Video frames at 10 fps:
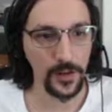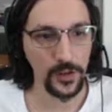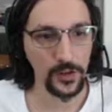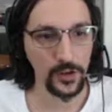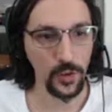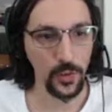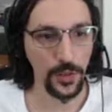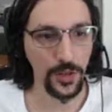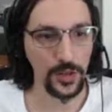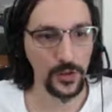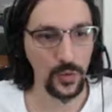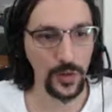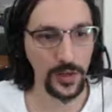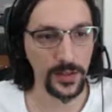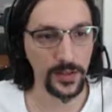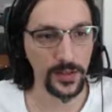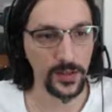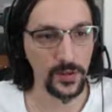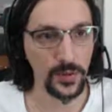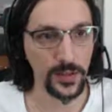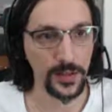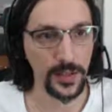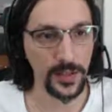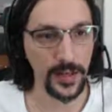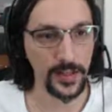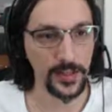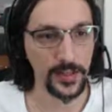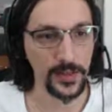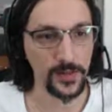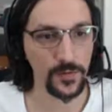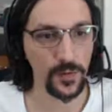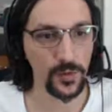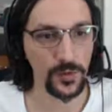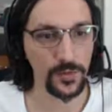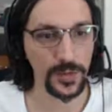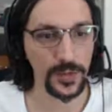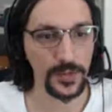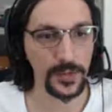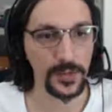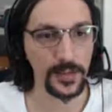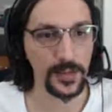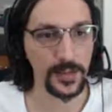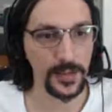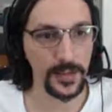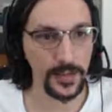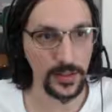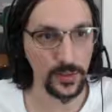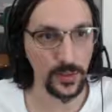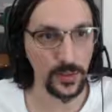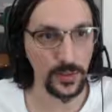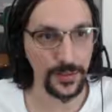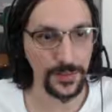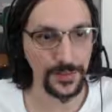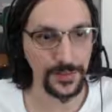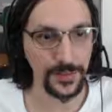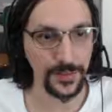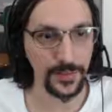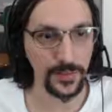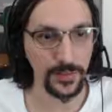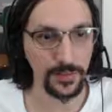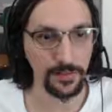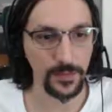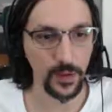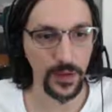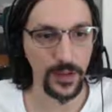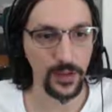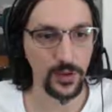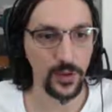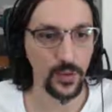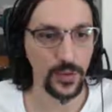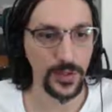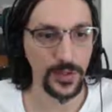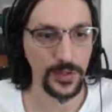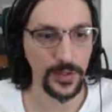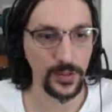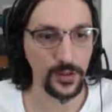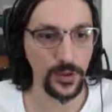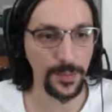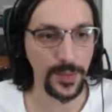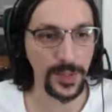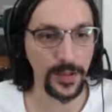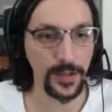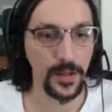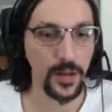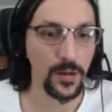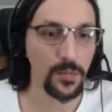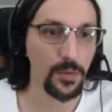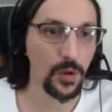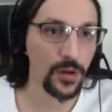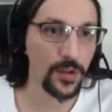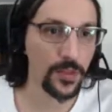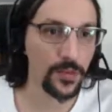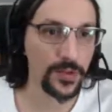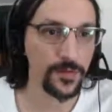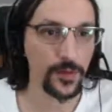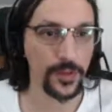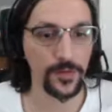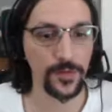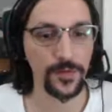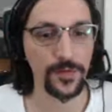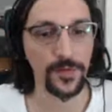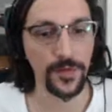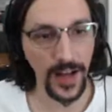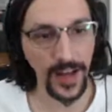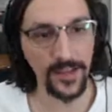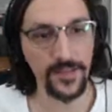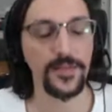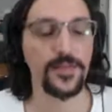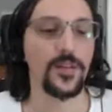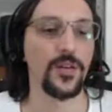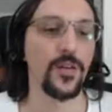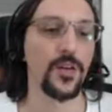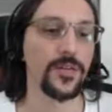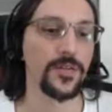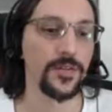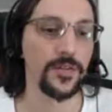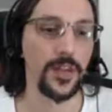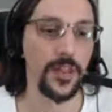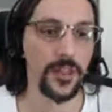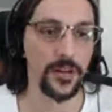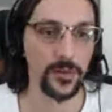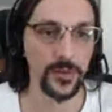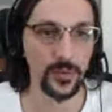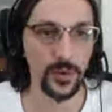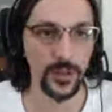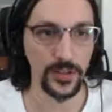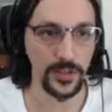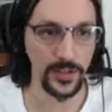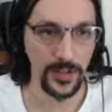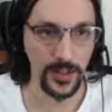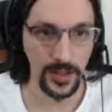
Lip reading: So this one is the one that has vote bits 0. Okay, so it's stripping block 345 of the rewards.